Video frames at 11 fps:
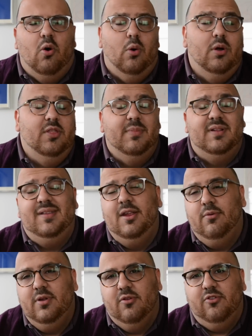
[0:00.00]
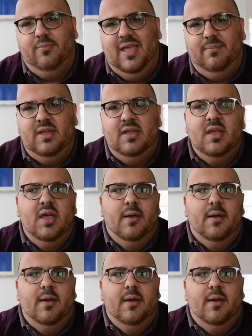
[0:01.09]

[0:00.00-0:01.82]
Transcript: or the materials maybe,